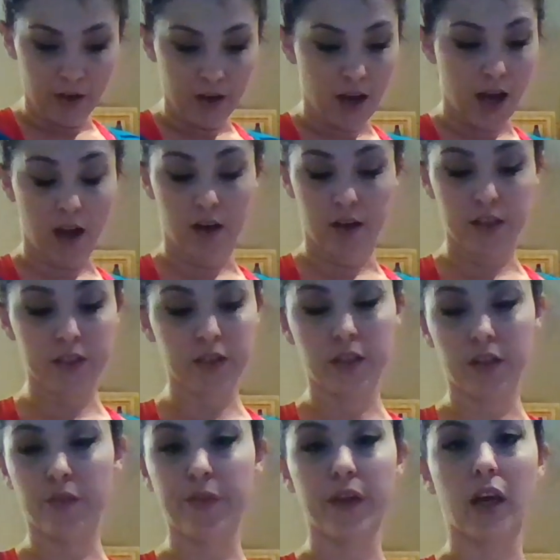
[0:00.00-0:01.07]
I honestly
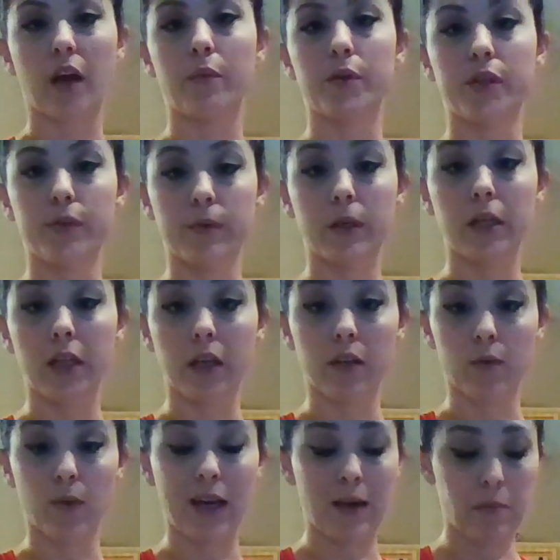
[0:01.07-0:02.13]
don't think I would do it any other
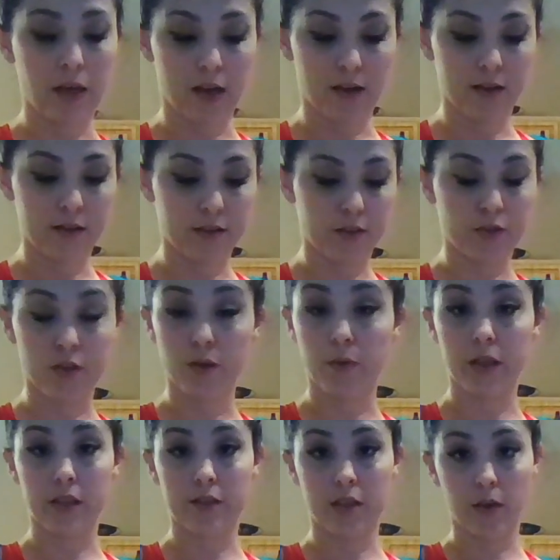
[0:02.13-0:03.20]
way because there's no way
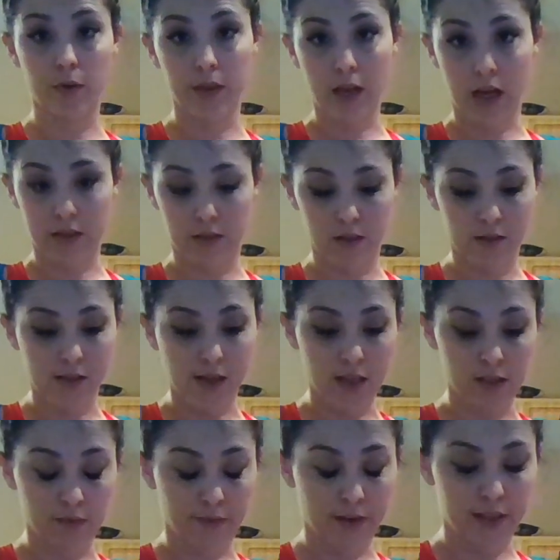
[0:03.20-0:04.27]
this thing would last 6 days
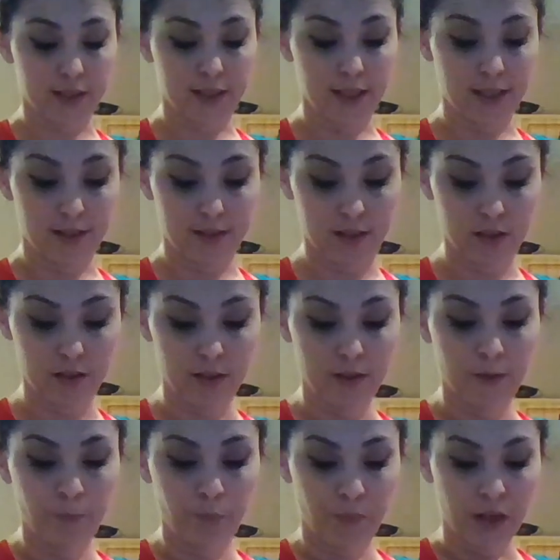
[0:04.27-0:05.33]
if I didn't.
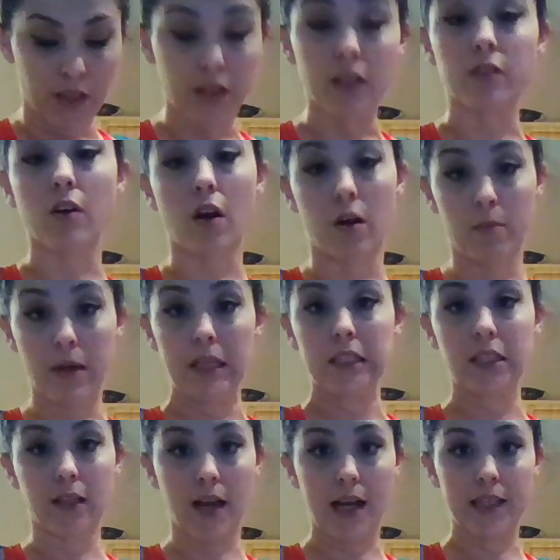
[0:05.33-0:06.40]
And these are meant
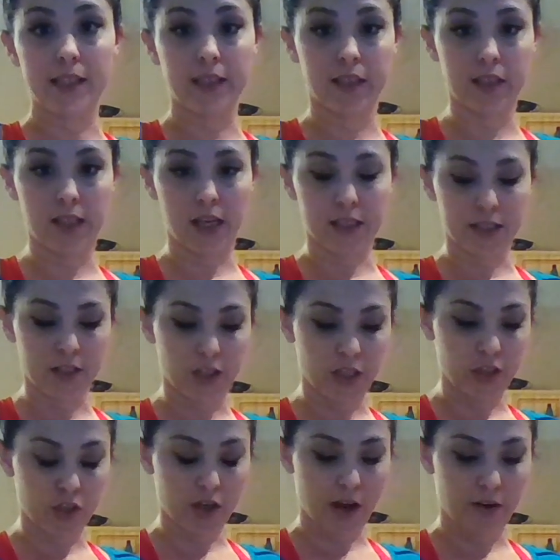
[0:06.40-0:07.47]
to last 6 days. I
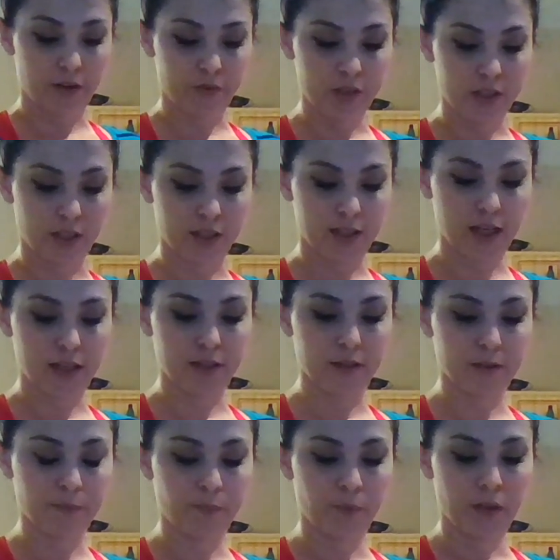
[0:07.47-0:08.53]
change it out every 6 days.
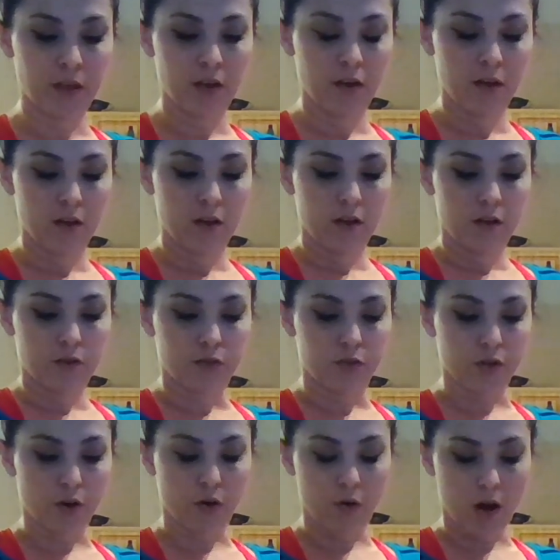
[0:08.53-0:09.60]

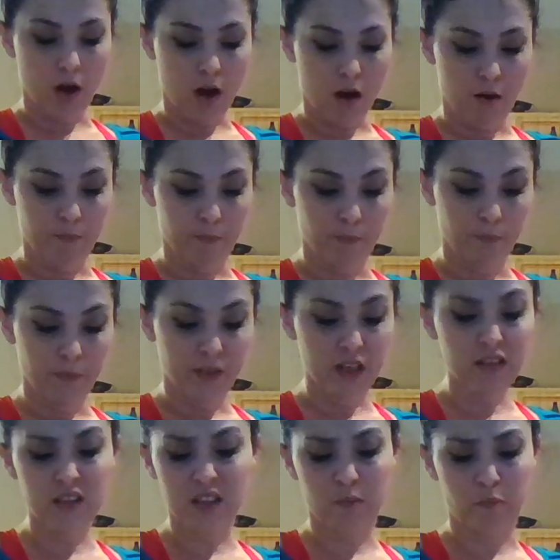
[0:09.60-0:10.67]
So
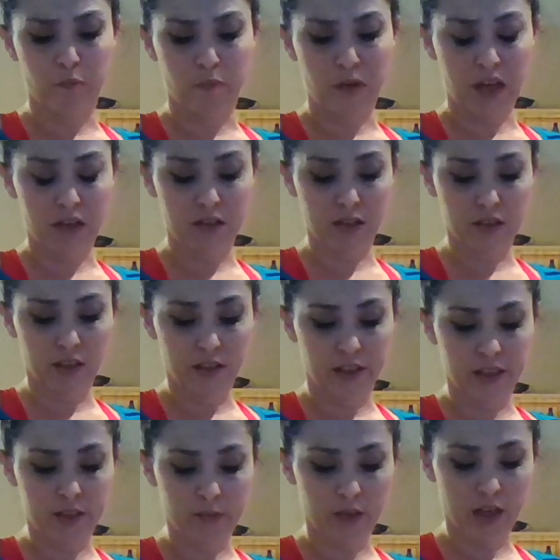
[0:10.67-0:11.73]
this is basically like
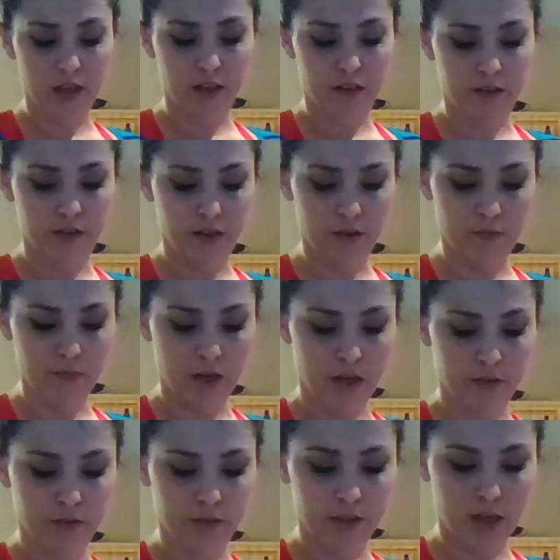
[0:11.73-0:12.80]
some kind of clear
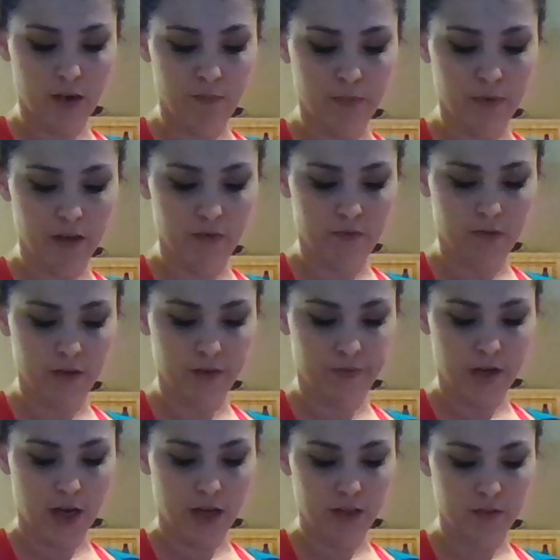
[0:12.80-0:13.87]
medical tape, but if
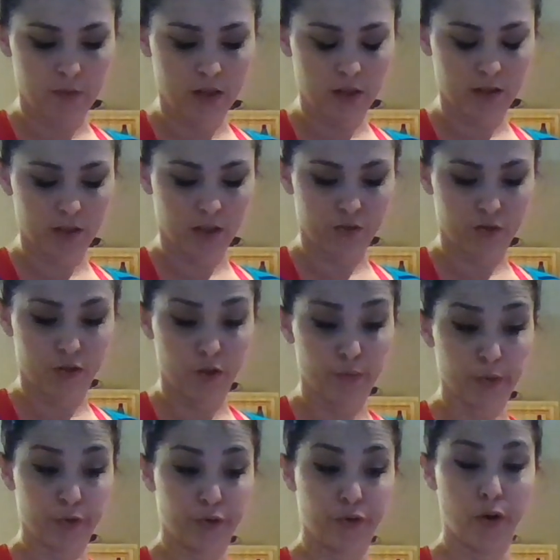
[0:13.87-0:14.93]
you ask me, it's like super
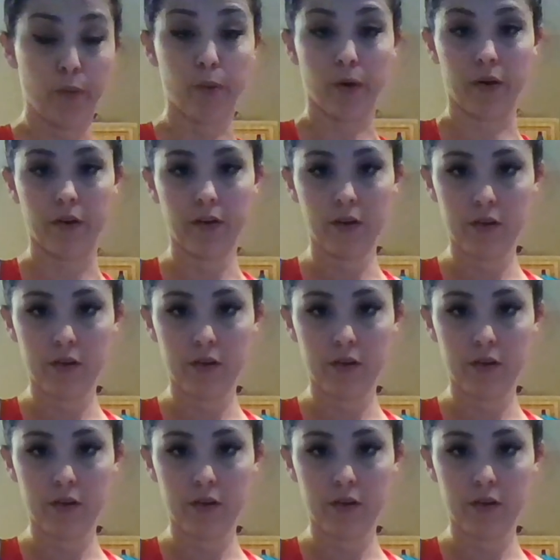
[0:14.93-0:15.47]
duper